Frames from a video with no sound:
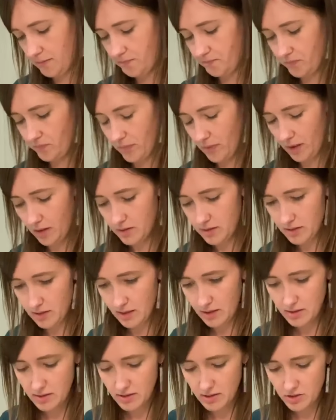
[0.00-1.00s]
It's
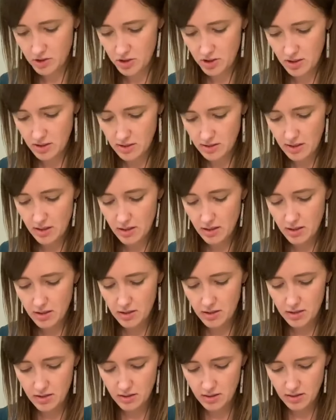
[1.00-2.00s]
nice and cheesy.
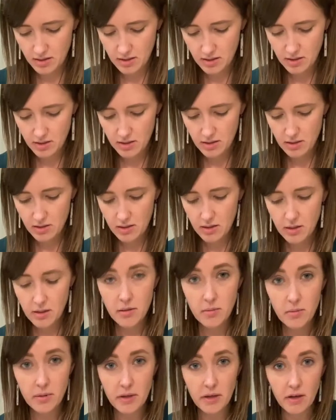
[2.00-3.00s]

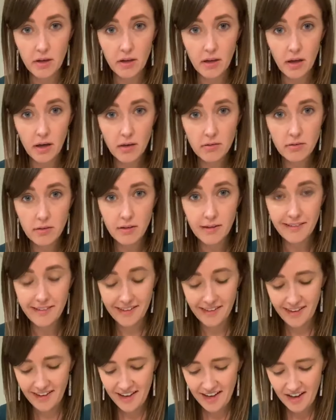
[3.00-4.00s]
There you go.
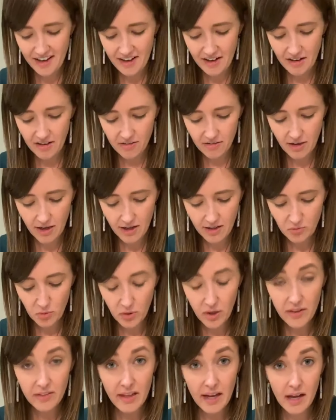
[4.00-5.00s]
All right,
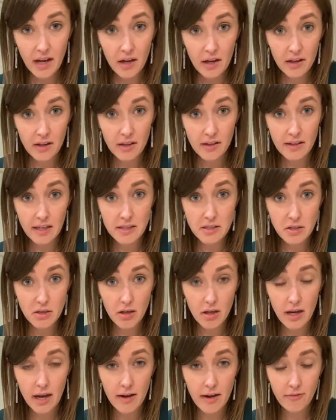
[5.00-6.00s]
well that's all
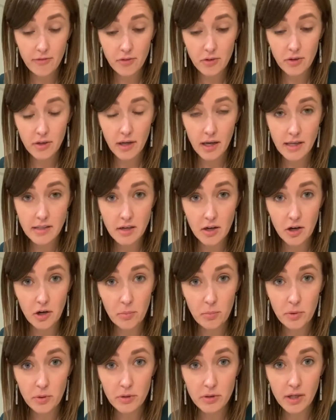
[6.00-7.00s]
I have for you guys. I
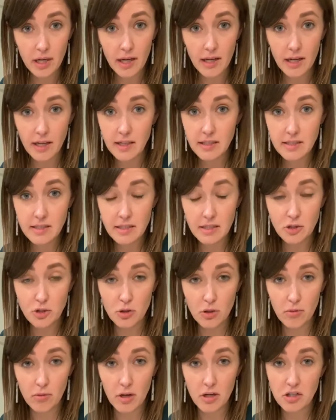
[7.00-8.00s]
hope you guys
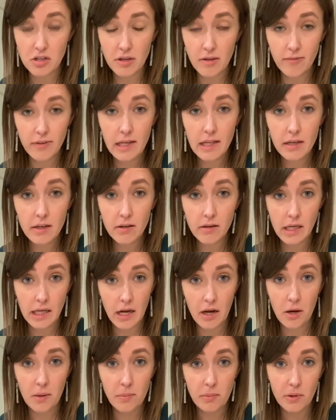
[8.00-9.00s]
enjoyed watching the video and I
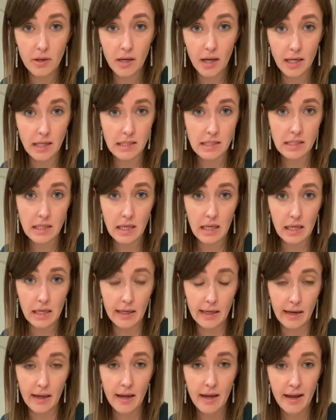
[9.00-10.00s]
hope you guys
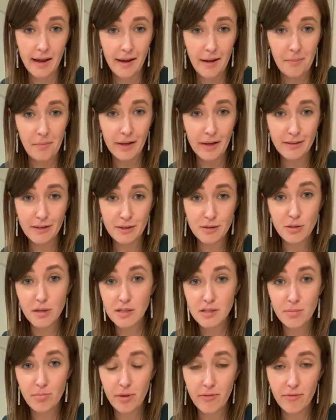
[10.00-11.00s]
can make this
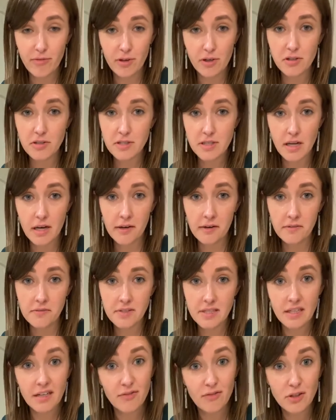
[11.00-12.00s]
recipe for yourselves.
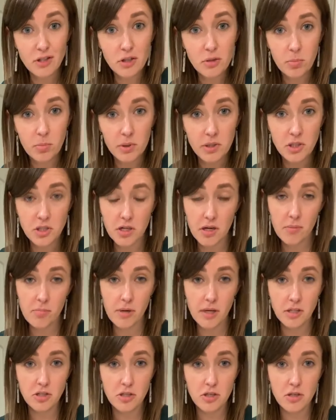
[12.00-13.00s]
And if you do, please share
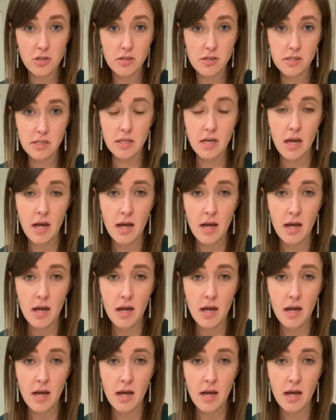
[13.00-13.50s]
pictures